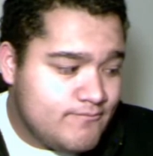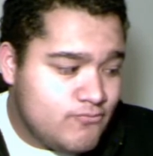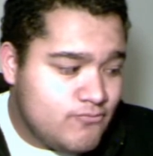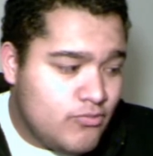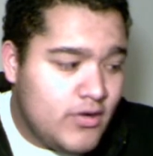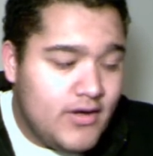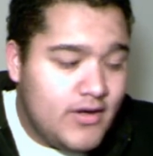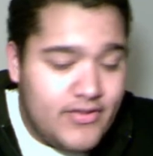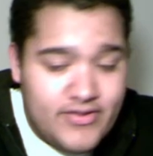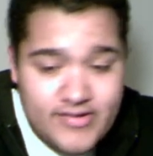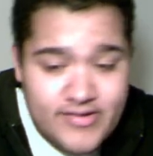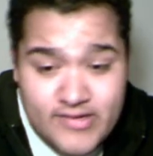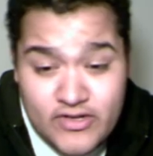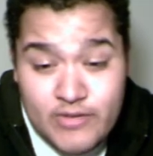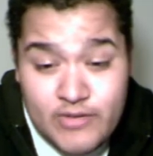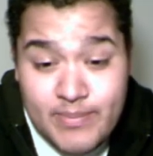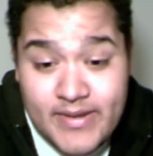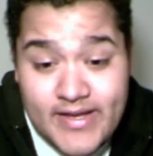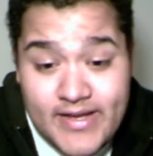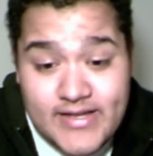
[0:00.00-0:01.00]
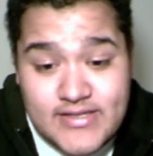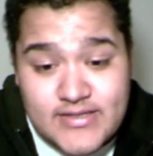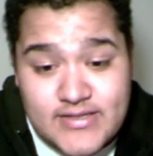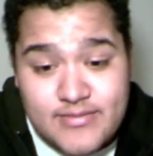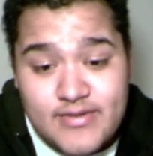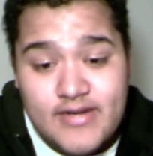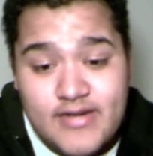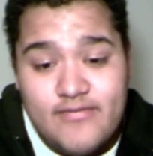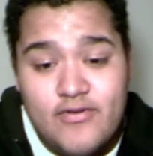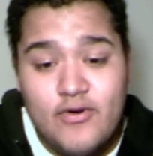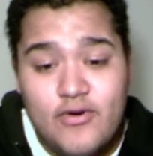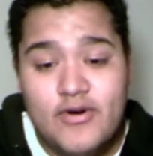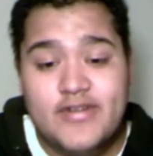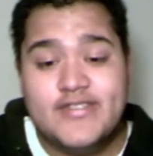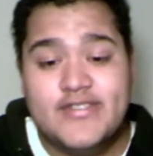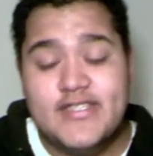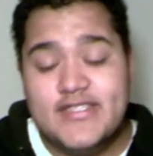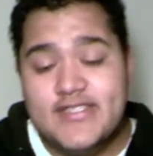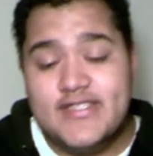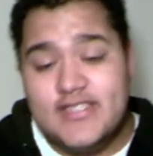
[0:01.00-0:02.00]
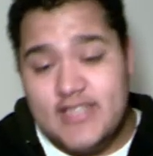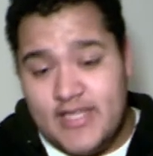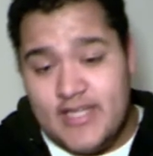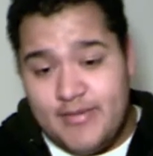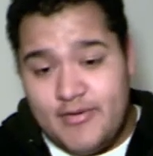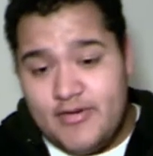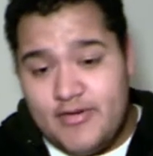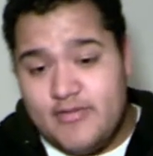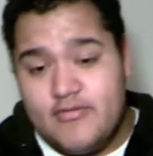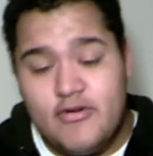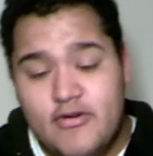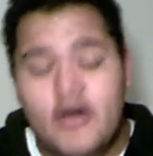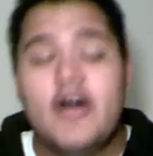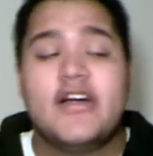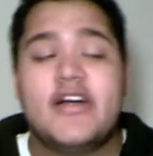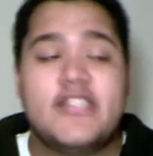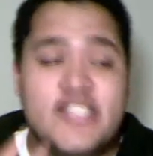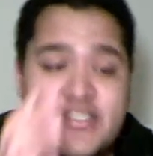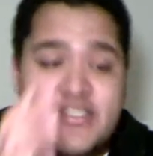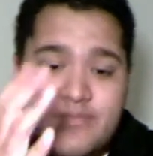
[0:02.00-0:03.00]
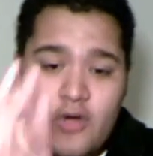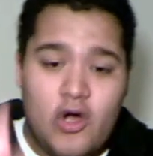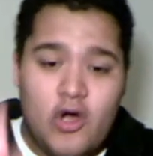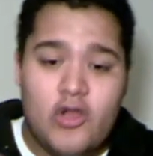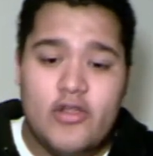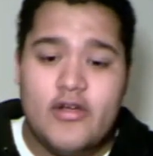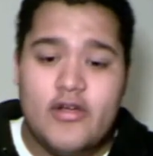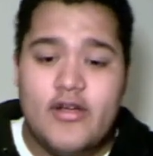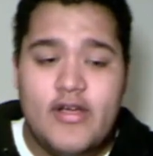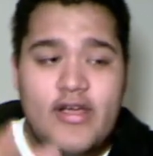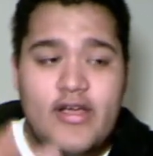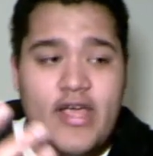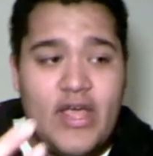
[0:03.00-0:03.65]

well, this new PS3, of course, it's slimmer. Well, it's smaller.